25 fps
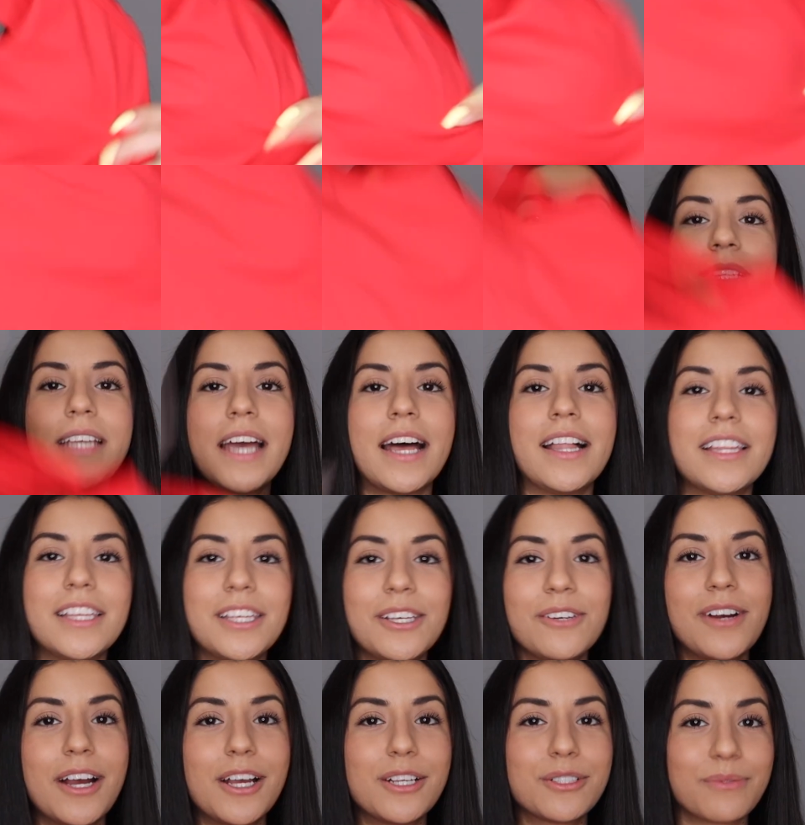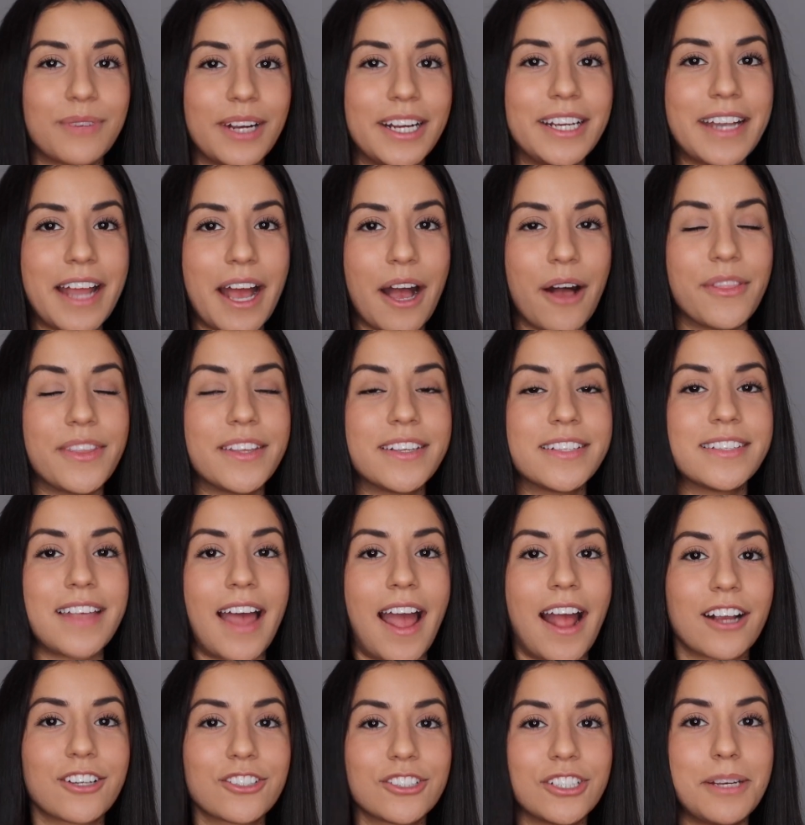I'm telling you guys right now, this is
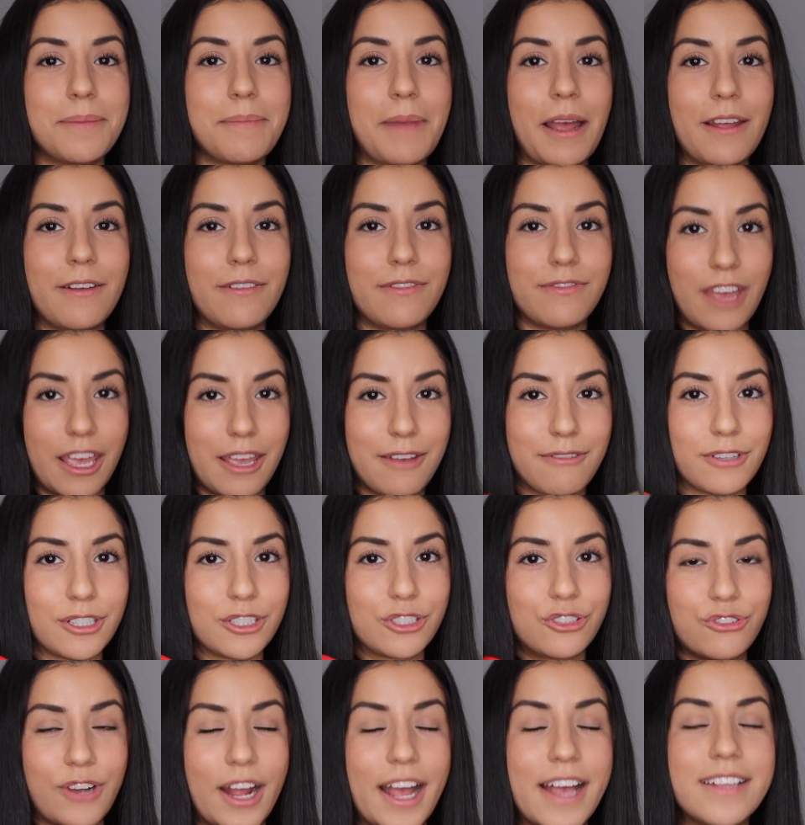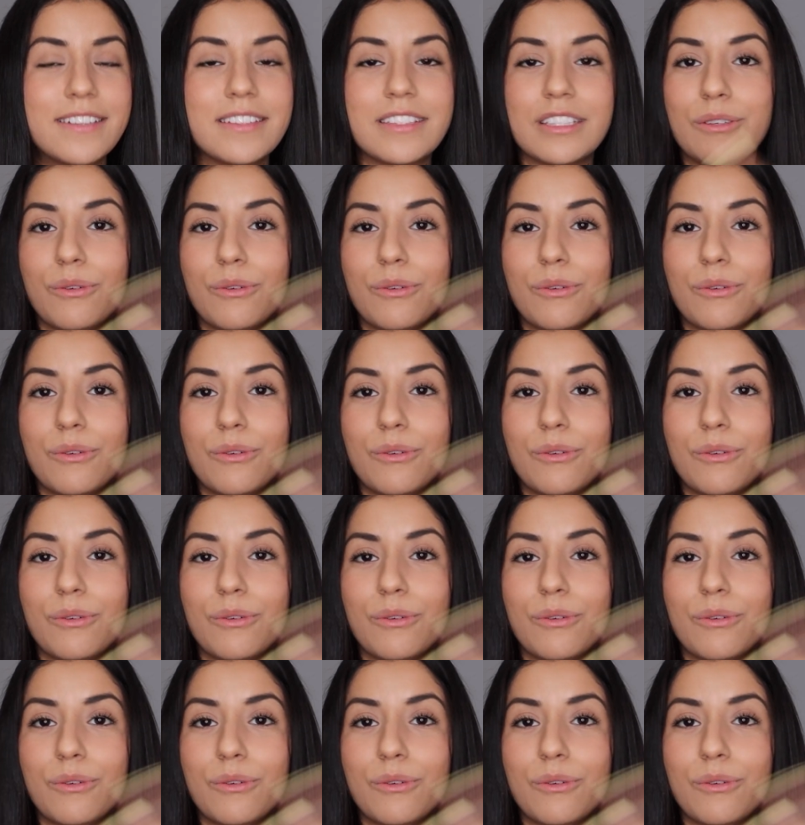actually my favorite dress.